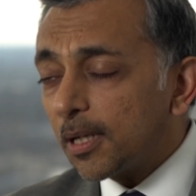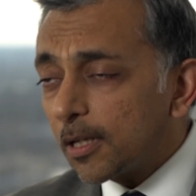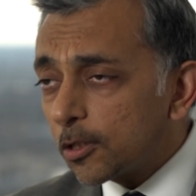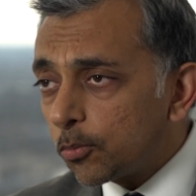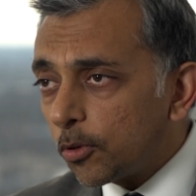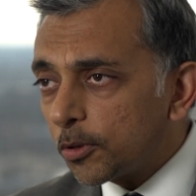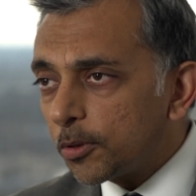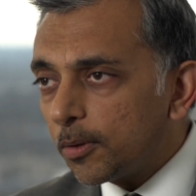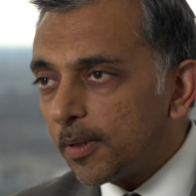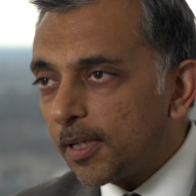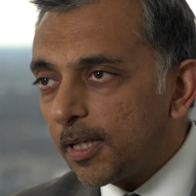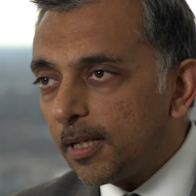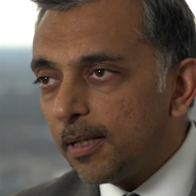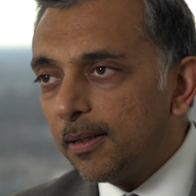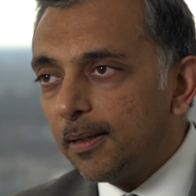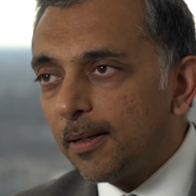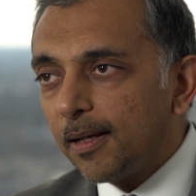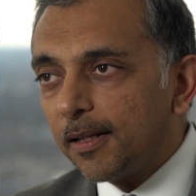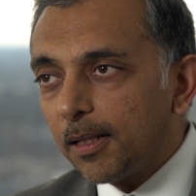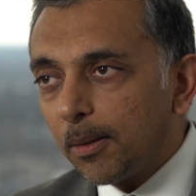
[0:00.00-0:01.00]
Tell us what you
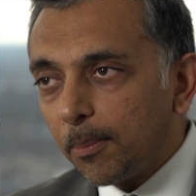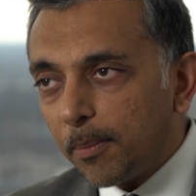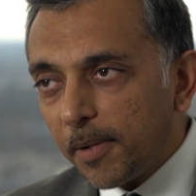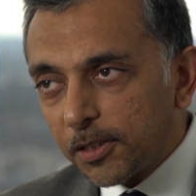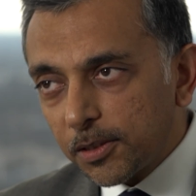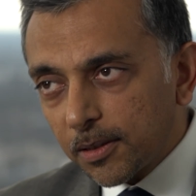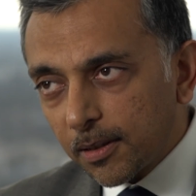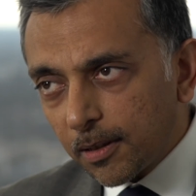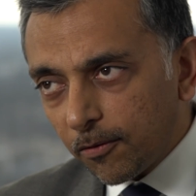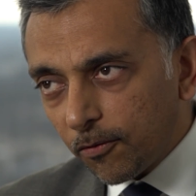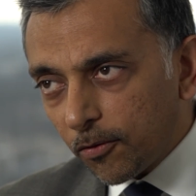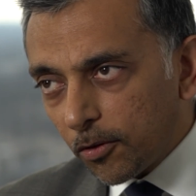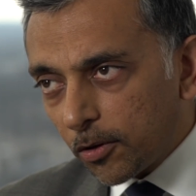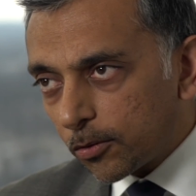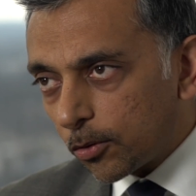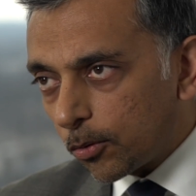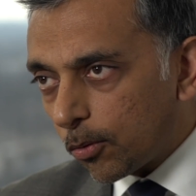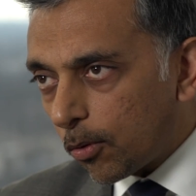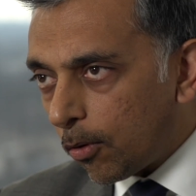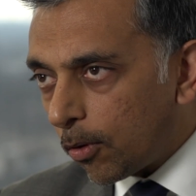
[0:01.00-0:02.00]
need. And they basically
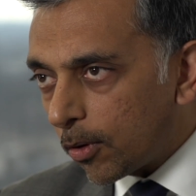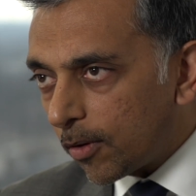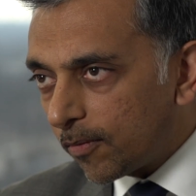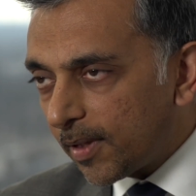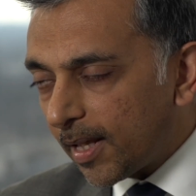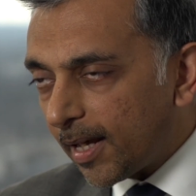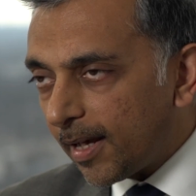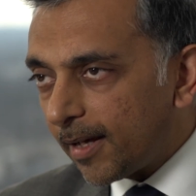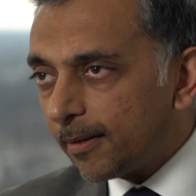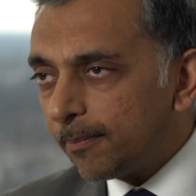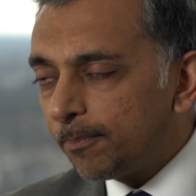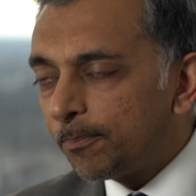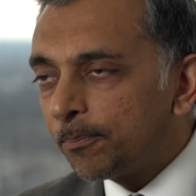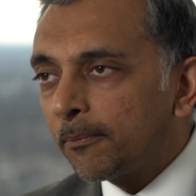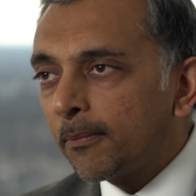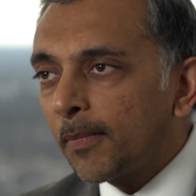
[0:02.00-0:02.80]
worked through all of that.